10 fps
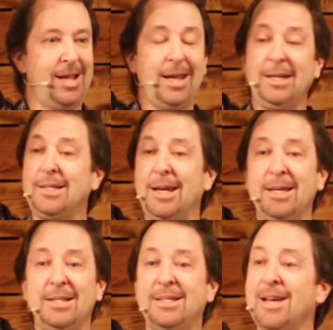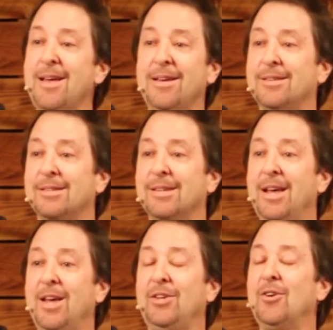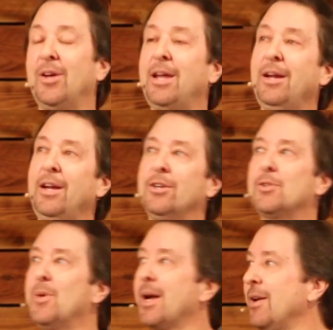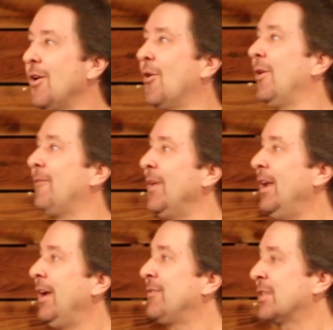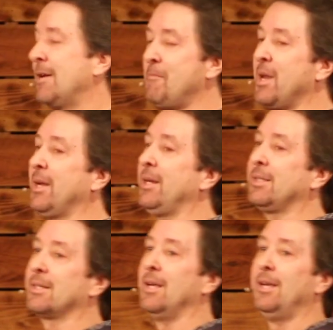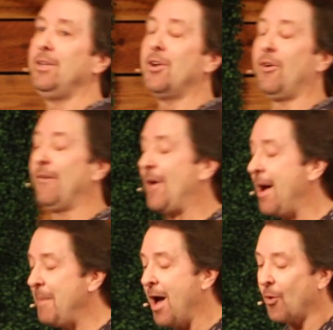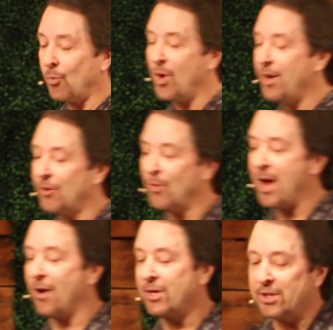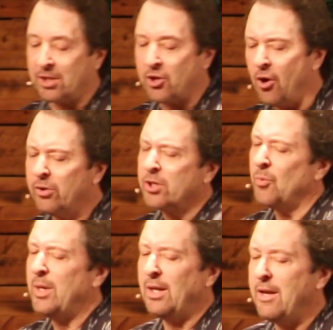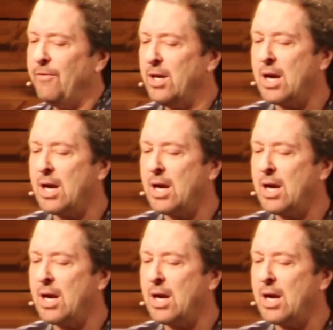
It does. You know, here's what I know. If somebody's, you know, if I'm out running around, because the culture we live in